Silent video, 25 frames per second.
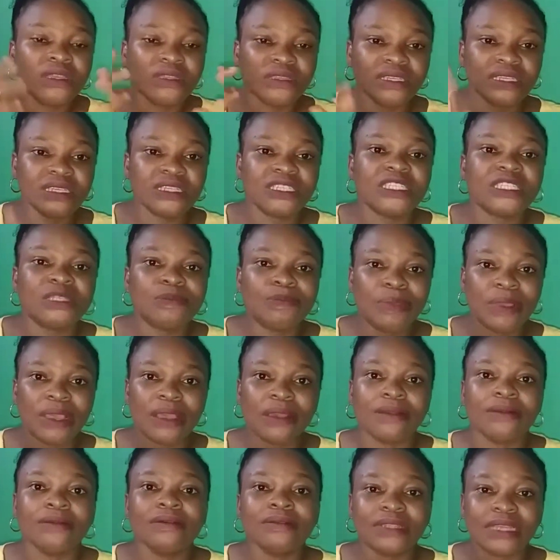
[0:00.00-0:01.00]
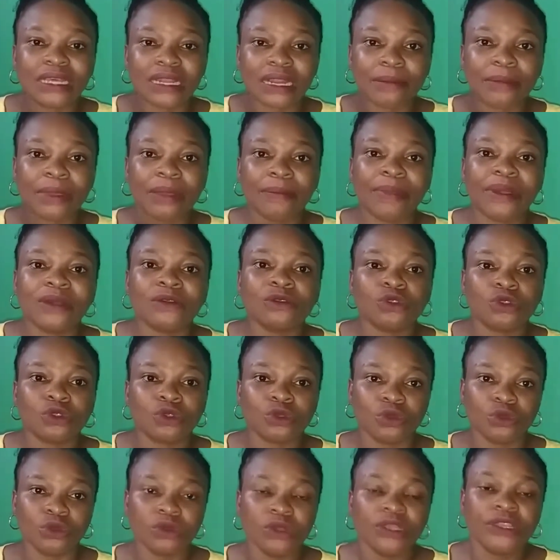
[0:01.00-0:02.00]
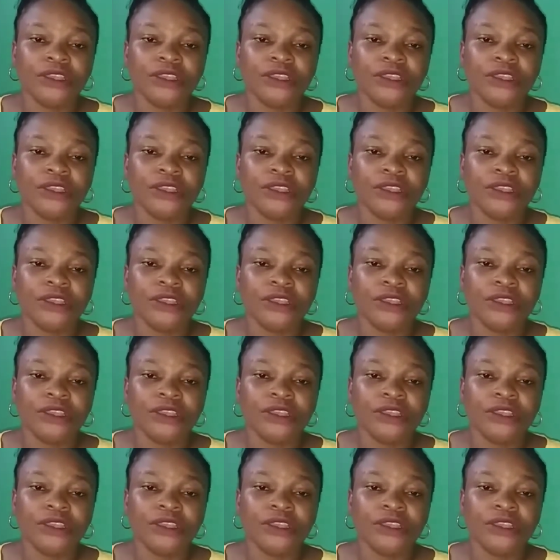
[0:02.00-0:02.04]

this spell that I'm about to,